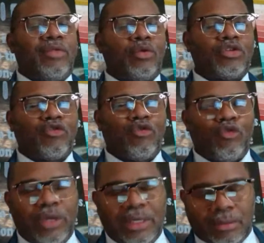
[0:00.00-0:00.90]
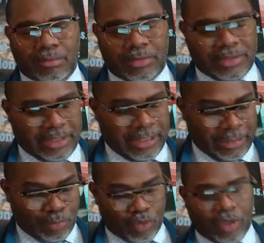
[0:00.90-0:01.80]
those freedoms
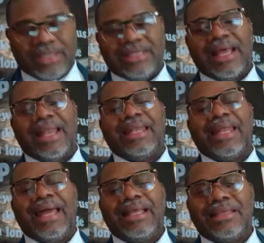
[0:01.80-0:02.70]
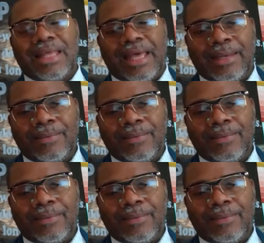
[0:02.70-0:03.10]
anymore. It's not like that